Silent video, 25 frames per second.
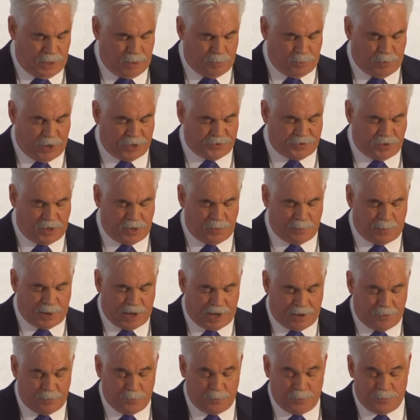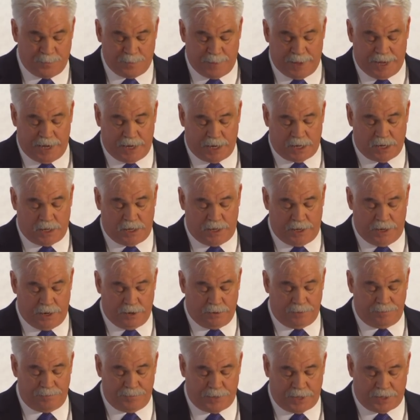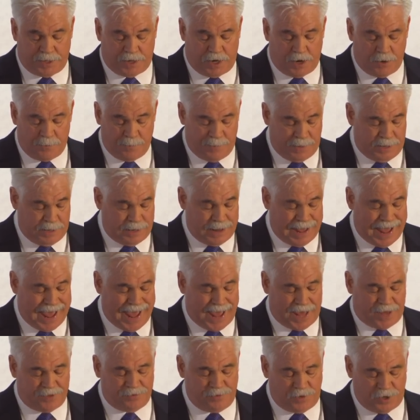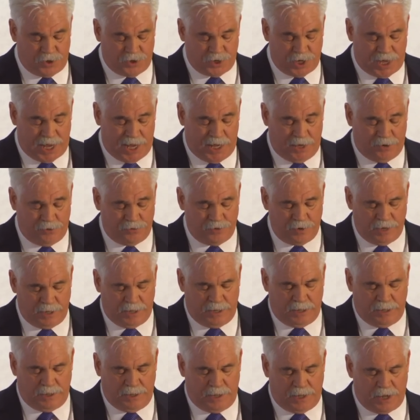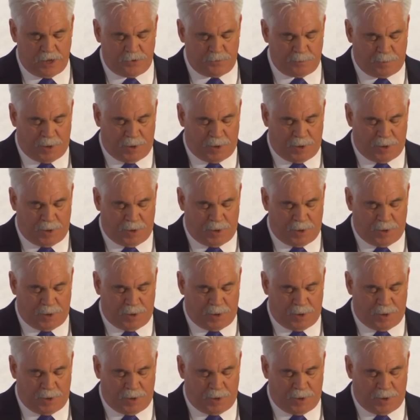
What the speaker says: President Obama has made it clear that the government has to change. He has